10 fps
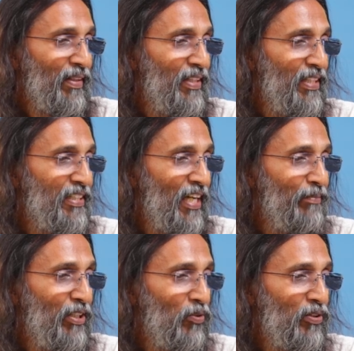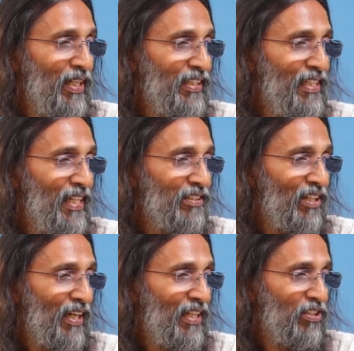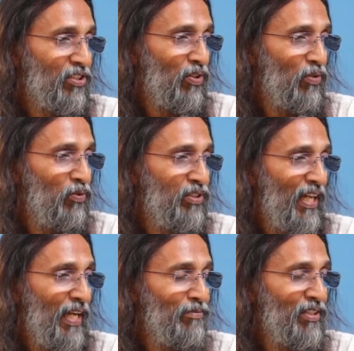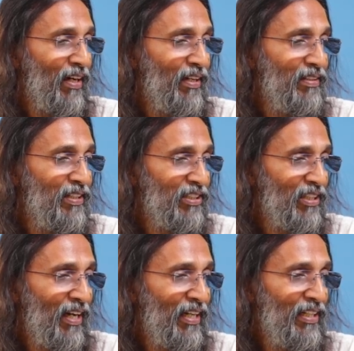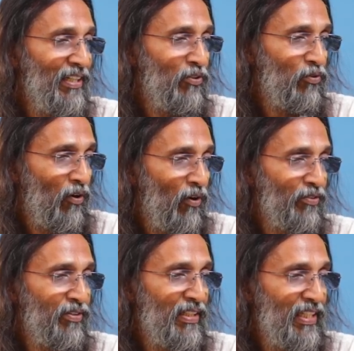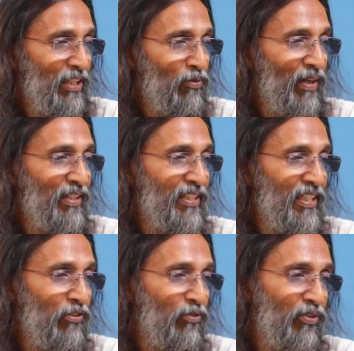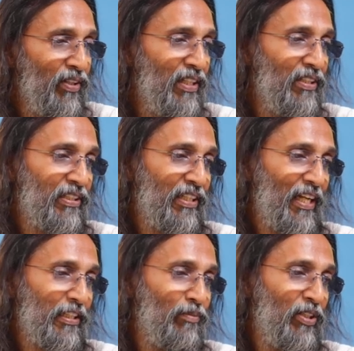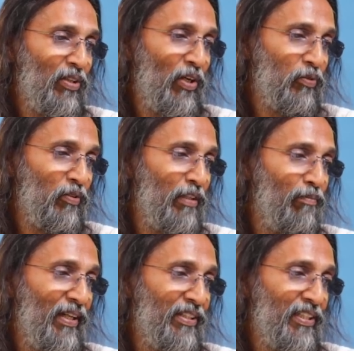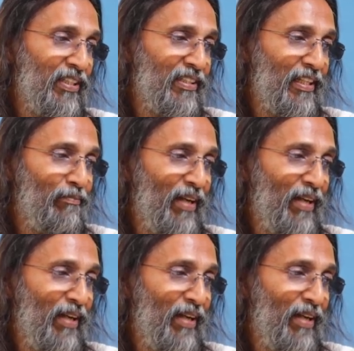These can be ruthlessly excised, whose names are desire, wrath, inequality, greed, attachment to outward pleasures and